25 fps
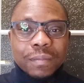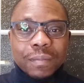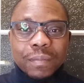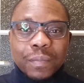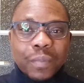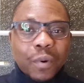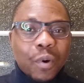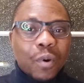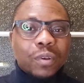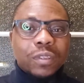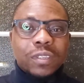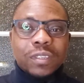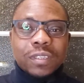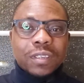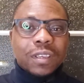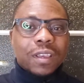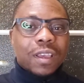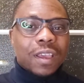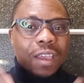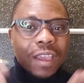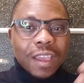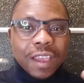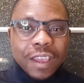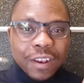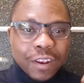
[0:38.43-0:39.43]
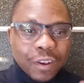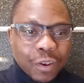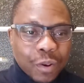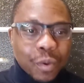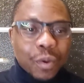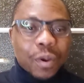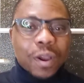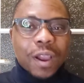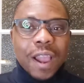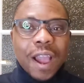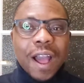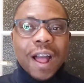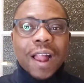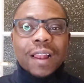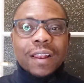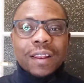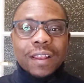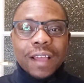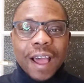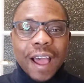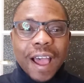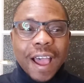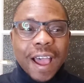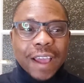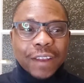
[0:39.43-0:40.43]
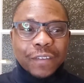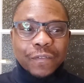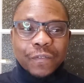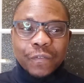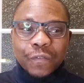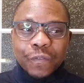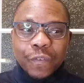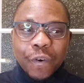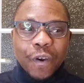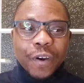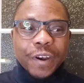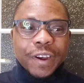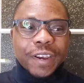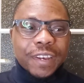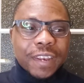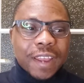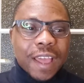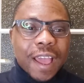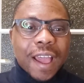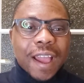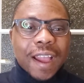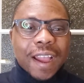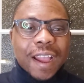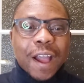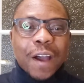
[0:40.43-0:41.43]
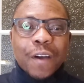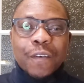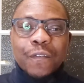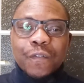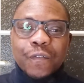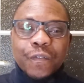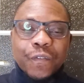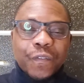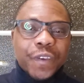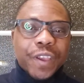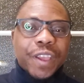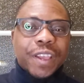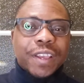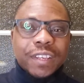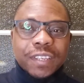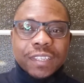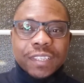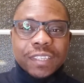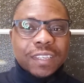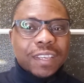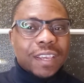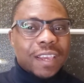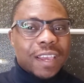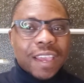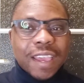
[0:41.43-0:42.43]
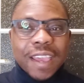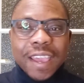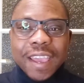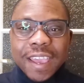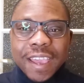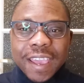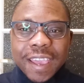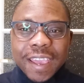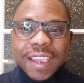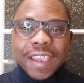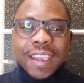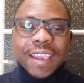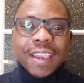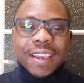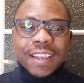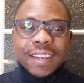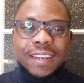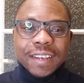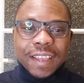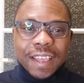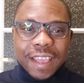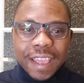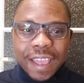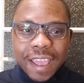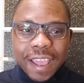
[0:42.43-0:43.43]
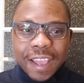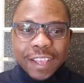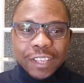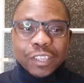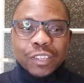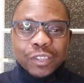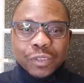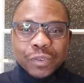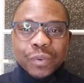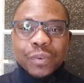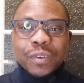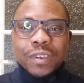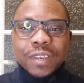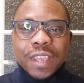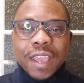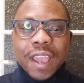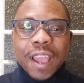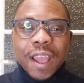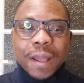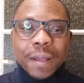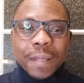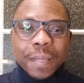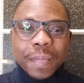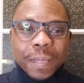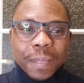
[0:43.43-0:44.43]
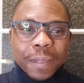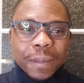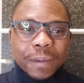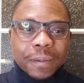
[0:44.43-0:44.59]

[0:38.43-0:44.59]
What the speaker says: both local and foreigner, can face in Estonia.